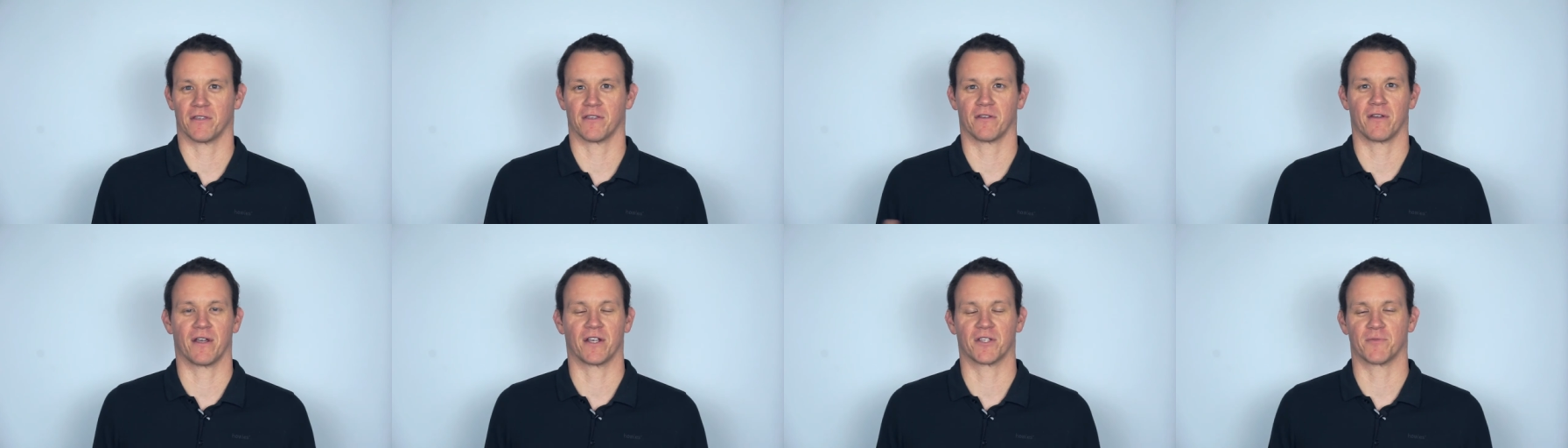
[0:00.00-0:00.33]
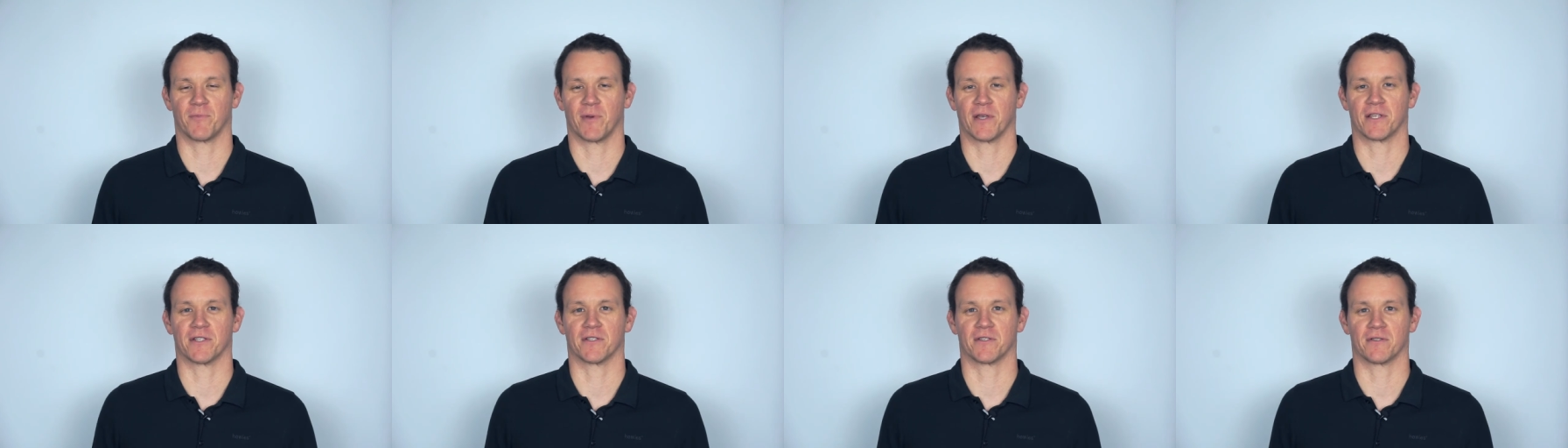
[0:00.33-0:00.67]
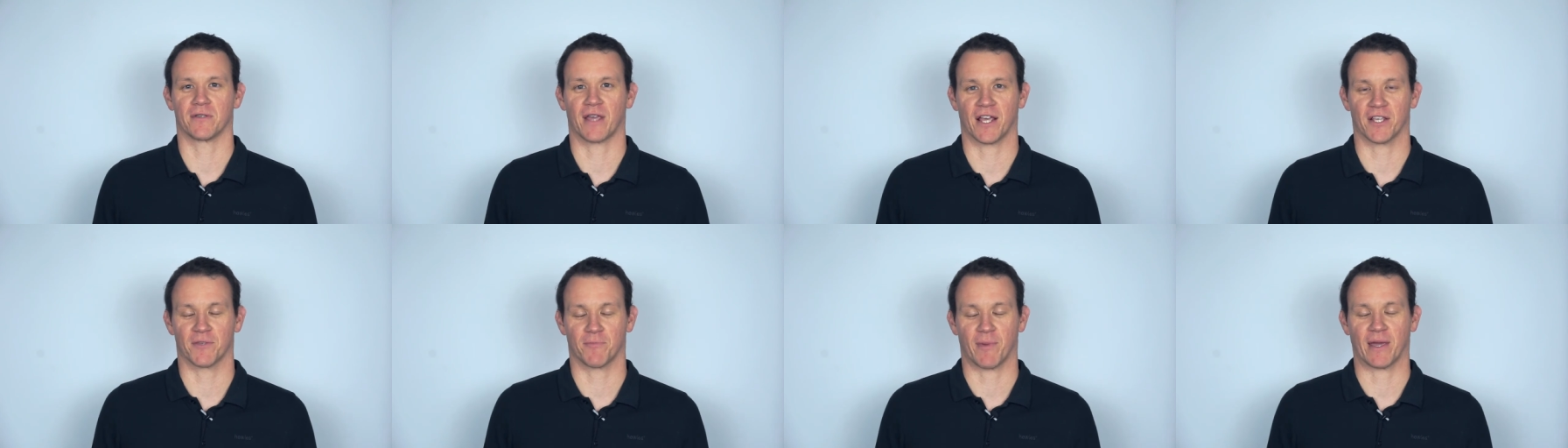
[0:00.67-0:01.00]
other
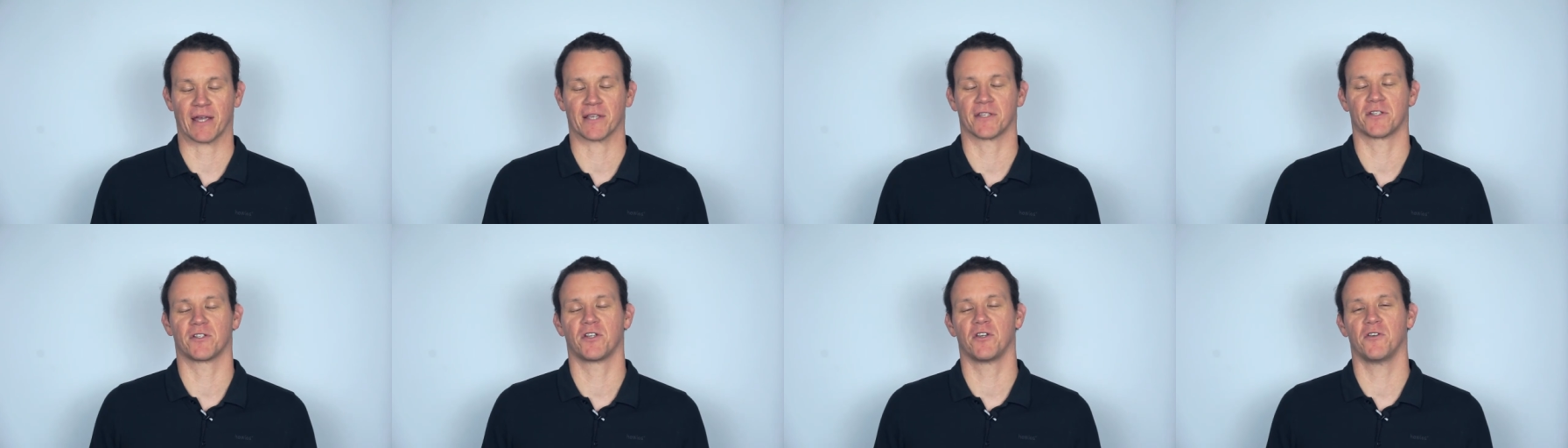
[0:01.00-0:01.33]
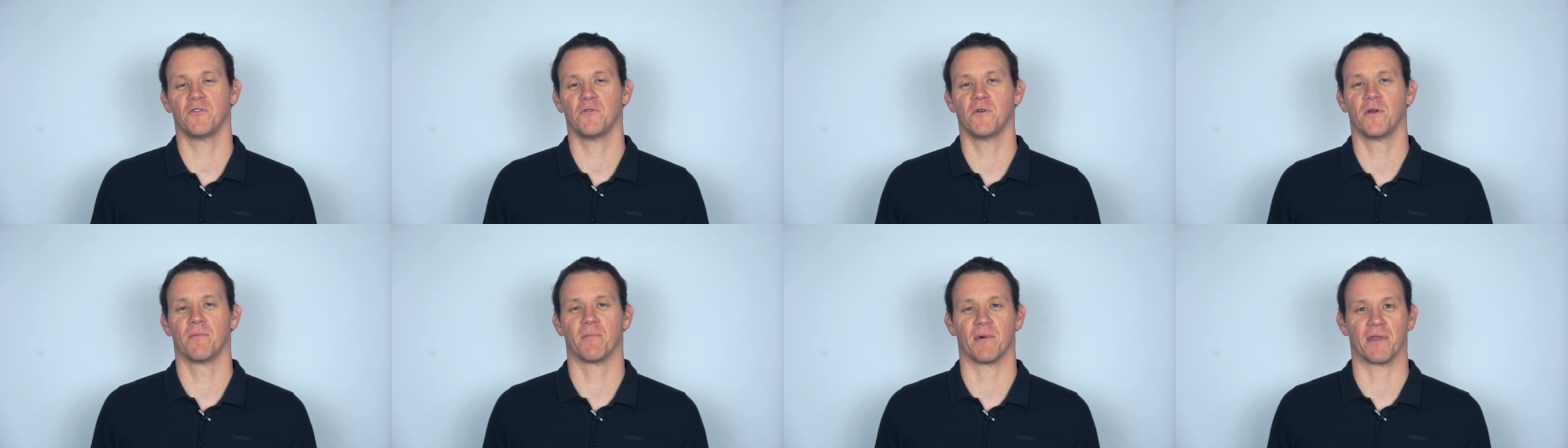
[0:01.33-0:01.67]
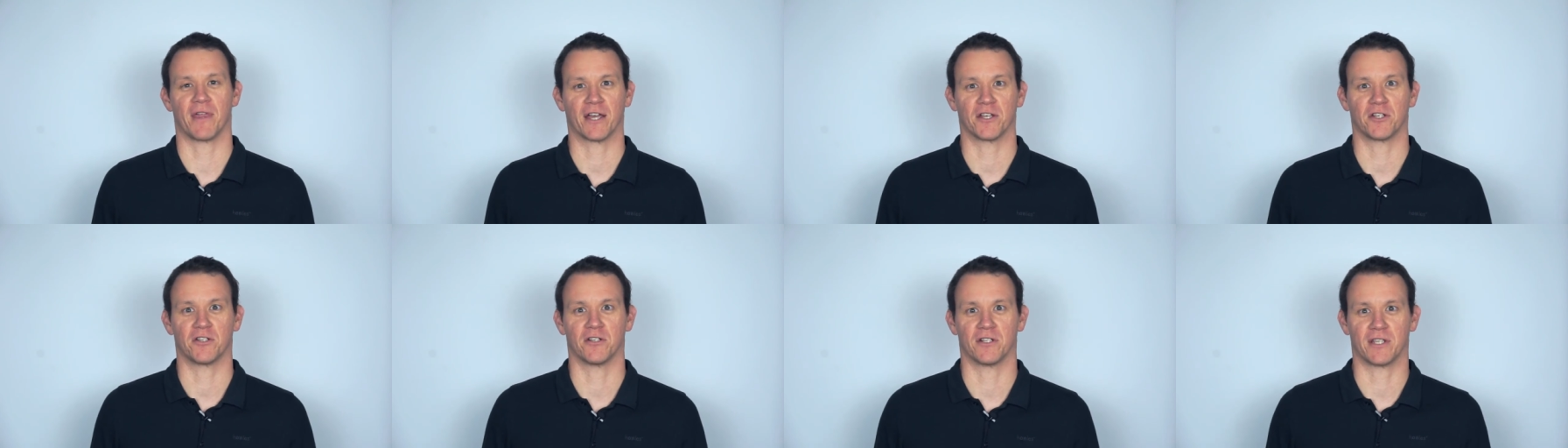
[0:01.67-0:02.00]
aspects too, but
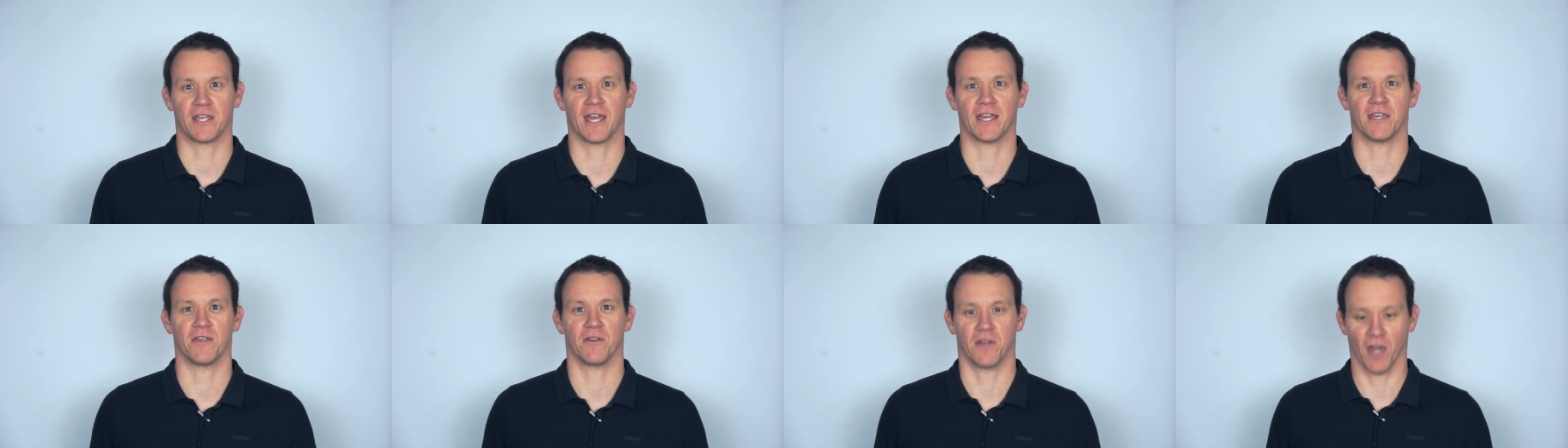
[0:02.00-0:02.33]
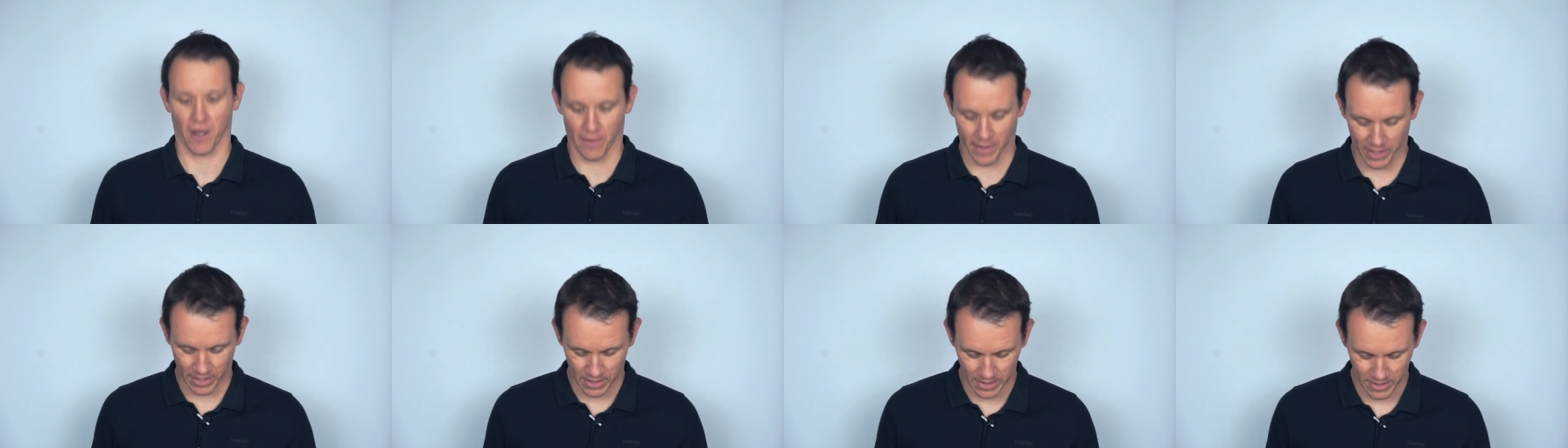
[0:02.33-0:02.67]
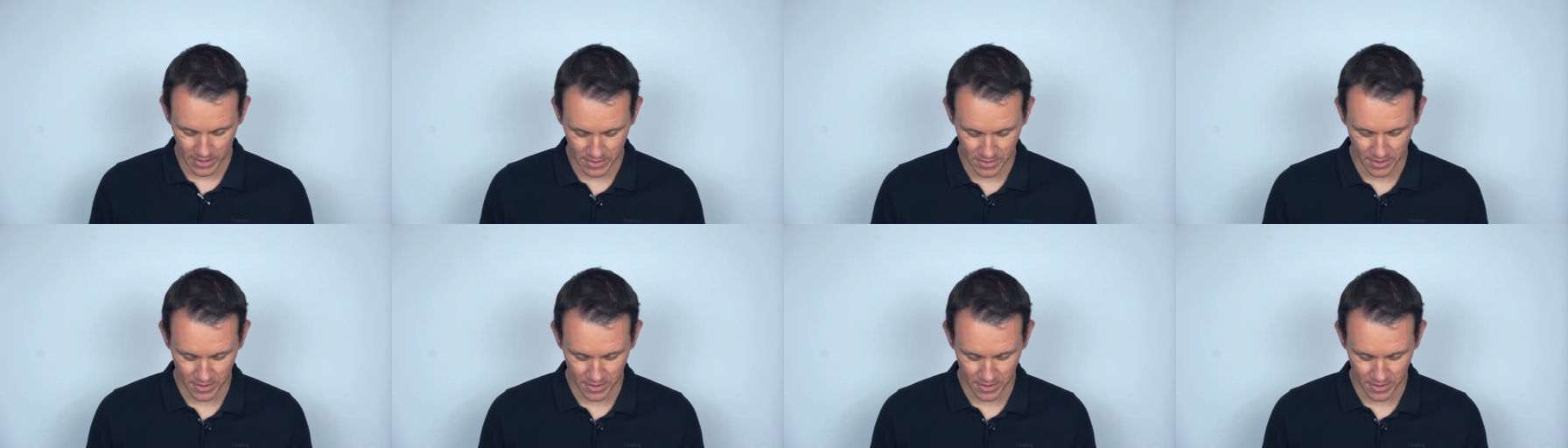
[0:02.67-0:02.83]
that should get you going